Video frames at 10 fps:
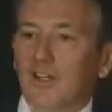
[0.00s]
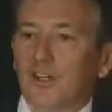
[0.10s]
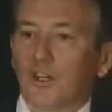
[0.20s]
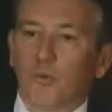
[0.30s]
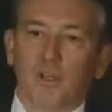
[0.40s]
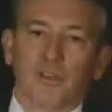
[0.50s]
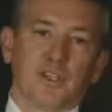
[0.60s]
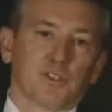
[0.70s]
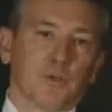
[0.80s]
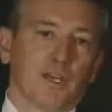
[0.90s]
You know, one of the
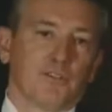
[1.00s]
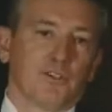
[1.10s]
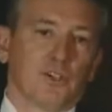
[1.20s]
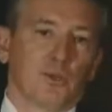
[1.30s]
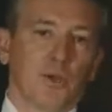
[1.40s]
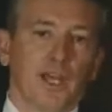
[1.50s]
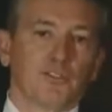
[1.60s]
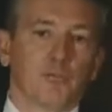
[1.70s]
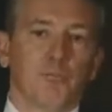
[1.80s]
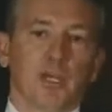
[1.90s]
things we have to do, we have
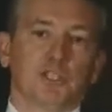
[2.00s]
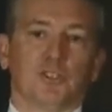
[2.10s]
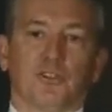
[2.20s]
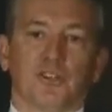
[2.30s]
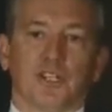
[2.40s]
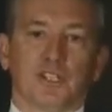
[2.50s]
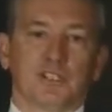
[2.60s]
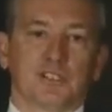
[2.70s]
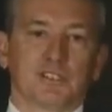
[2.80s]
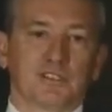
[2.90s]
to measure
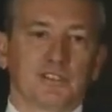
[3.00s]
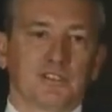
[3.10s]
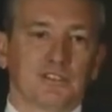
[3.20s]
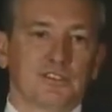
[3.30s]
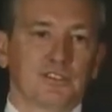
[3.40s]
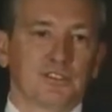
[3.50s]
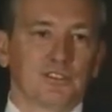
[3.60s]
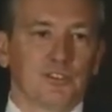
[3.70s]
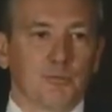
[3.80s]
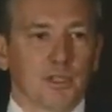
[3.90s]
things
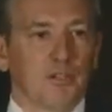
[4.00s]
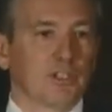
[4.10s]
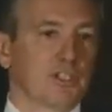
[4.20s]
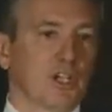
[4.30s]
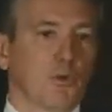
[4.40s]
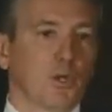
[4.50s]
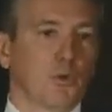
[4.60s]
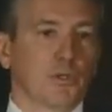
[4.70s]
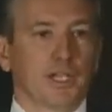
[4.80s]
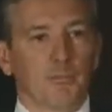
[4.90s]
to be able to tell whether
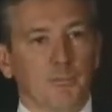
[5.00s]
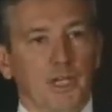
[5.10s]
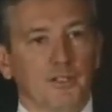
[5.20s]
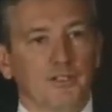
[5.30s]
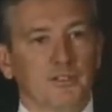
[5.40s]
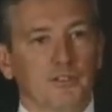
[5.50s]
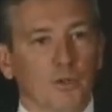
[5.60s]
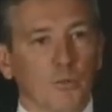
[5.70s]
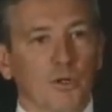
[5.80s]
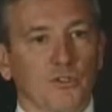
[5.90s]
we're getting better or
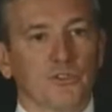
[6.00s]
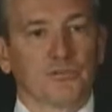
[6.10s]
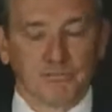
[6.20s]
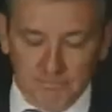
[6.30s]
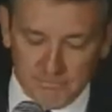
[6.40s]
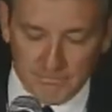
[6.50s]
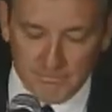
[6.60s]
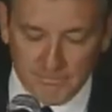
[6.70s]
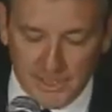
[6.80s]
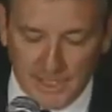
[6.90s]
worse
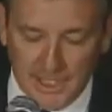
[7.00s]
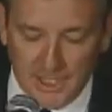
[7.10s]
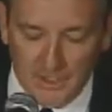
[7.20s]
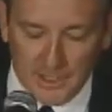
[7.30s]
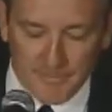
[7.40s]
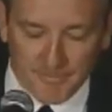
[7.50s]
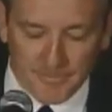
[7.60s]
in that area.